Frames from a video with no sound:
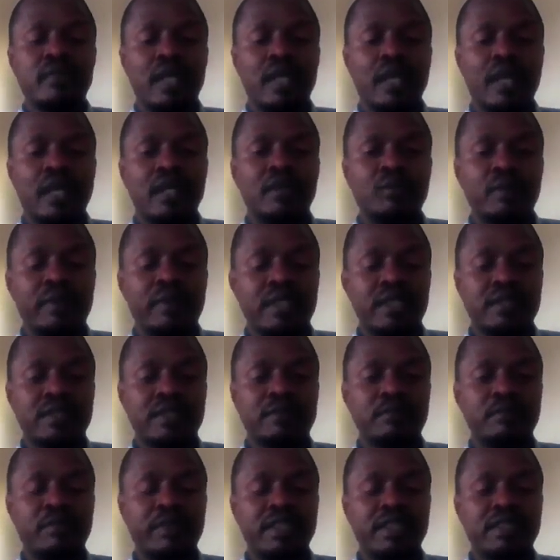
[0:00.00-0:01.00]
And with
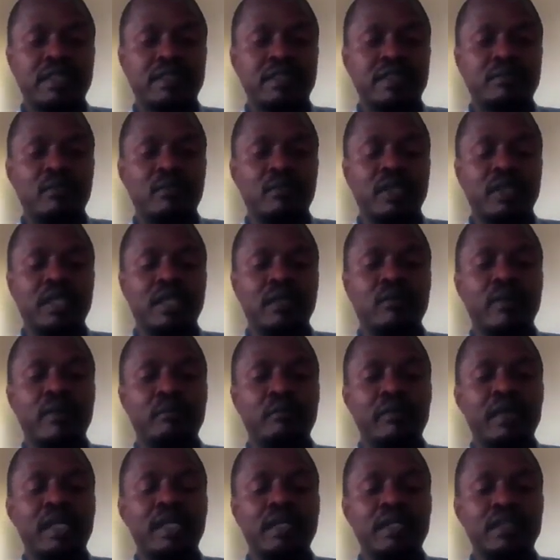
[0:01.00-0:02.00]
this business model, we're
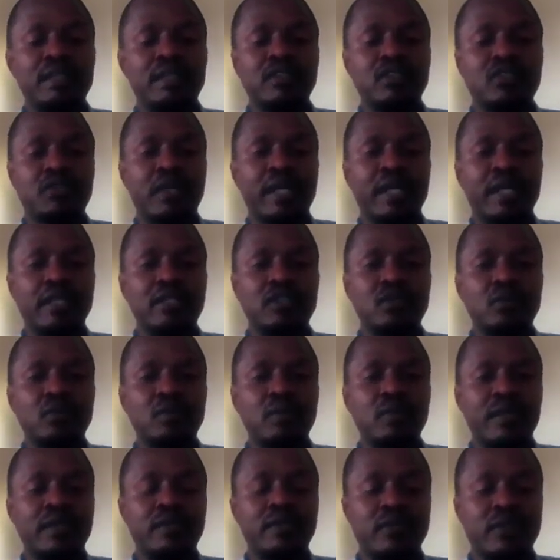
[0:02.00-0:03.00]
mainly trying
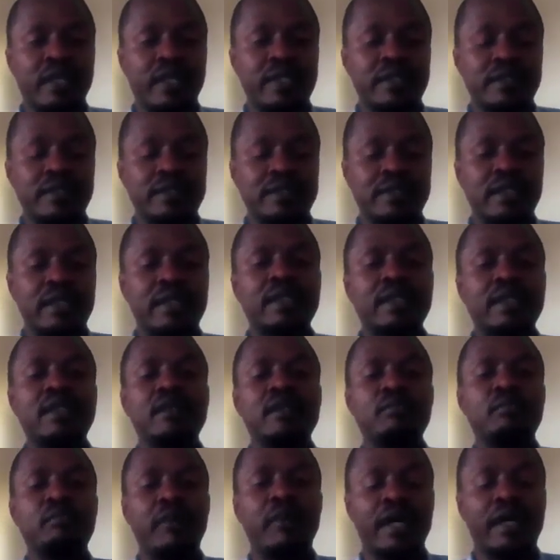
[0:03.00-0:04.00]
to address the
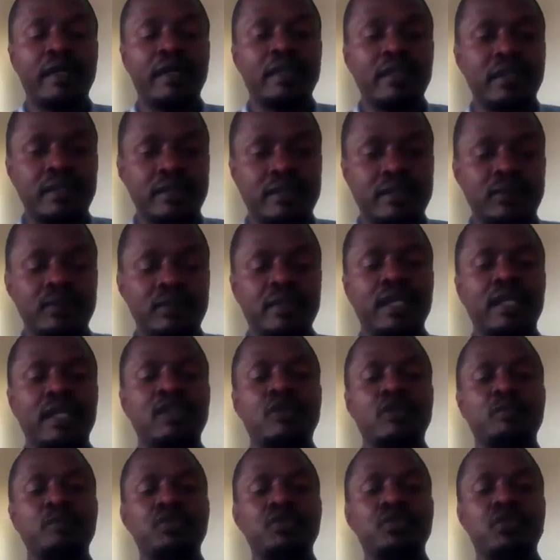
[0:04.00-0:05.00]
key barriers to the
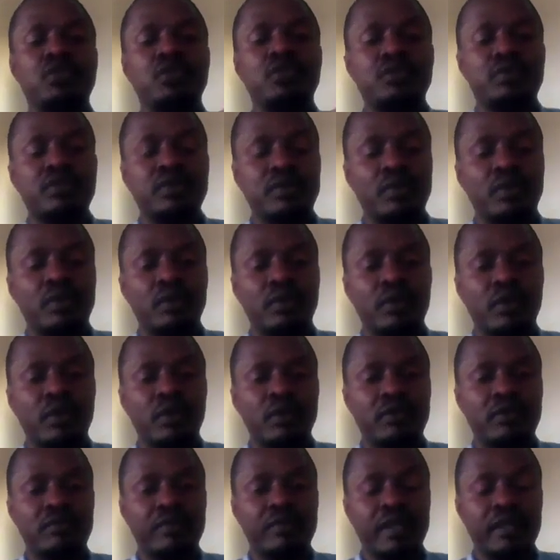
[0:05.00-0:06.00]
adoption
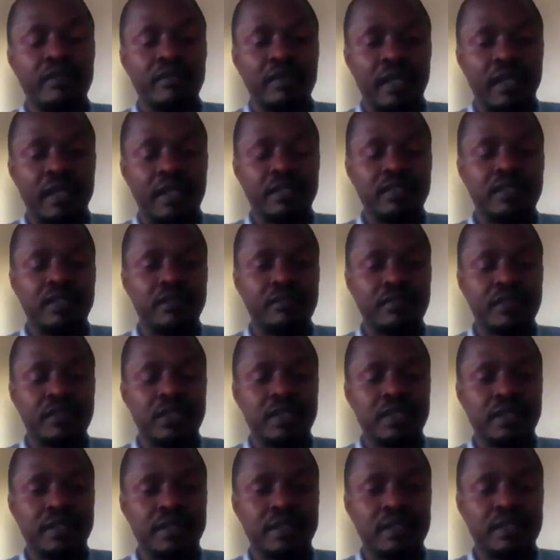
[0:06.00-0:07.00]
of energy
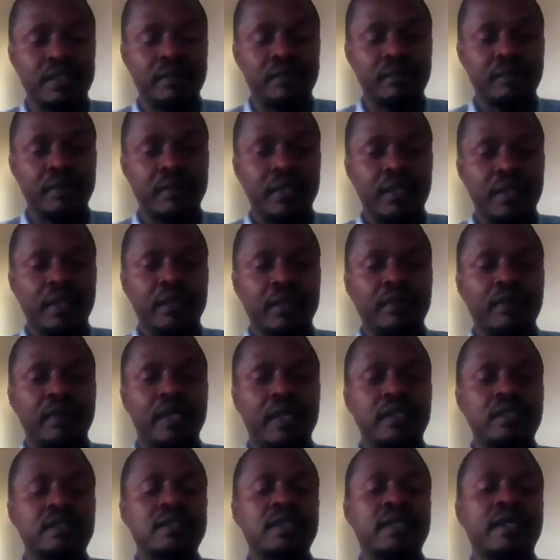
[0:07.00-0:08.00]
efficiency,
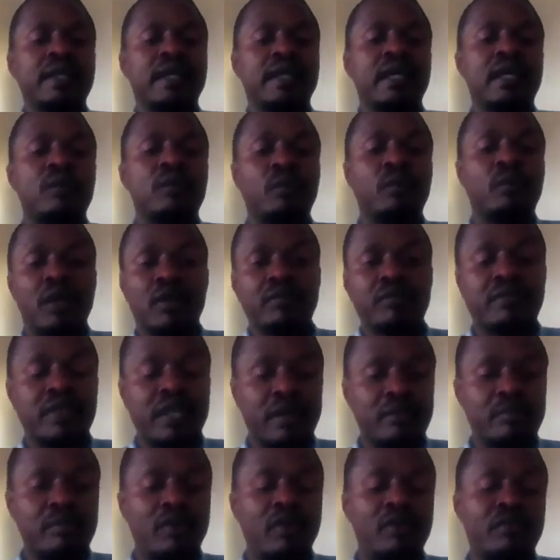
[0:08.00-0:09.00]
right? And one of
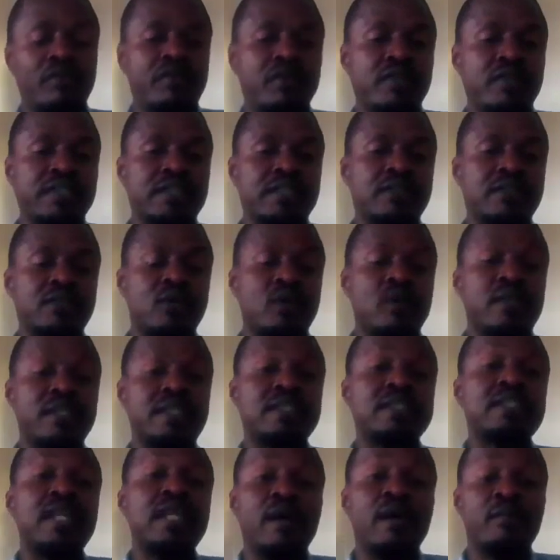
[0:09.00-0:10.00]
them, of course, is
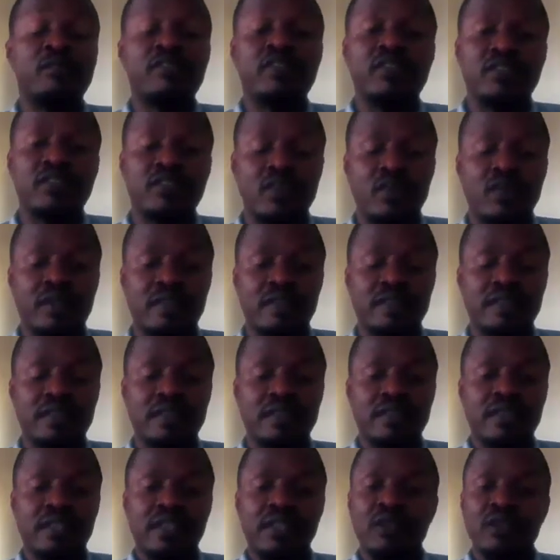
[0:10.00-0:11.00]
always the upfront
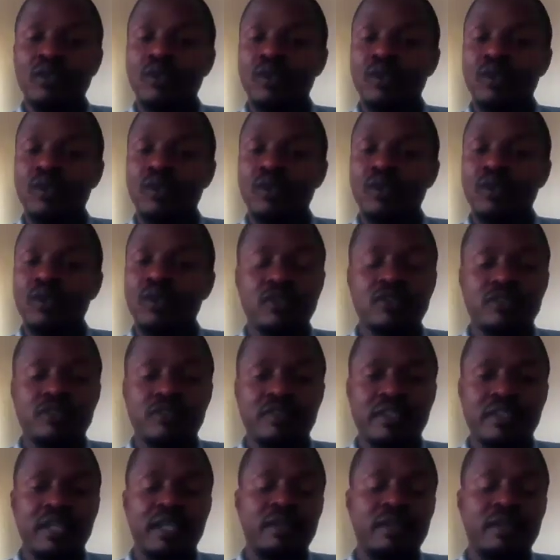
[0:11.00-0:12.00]
cost. A lot
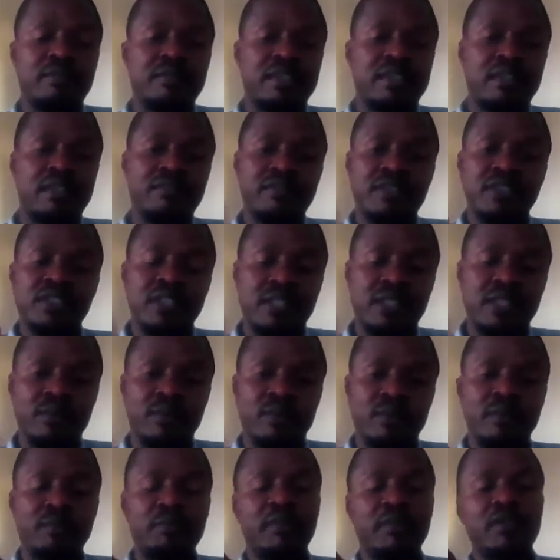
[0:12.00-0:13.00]
of times efficient
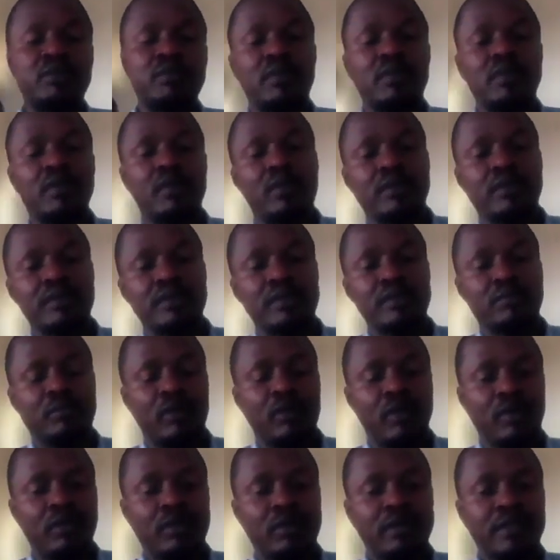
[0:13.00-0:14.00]
equipment will cost
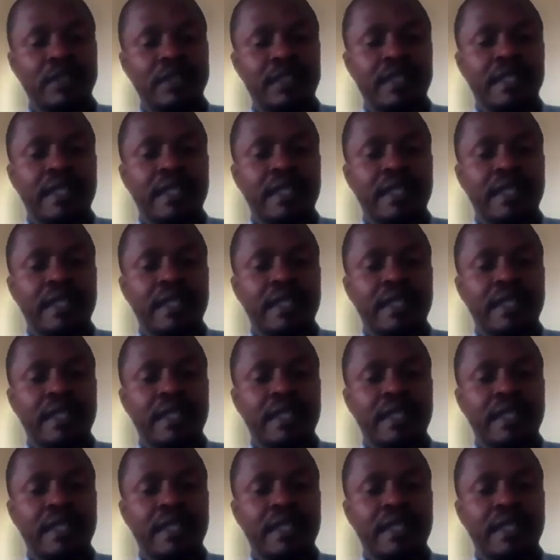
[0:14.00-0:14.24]
more.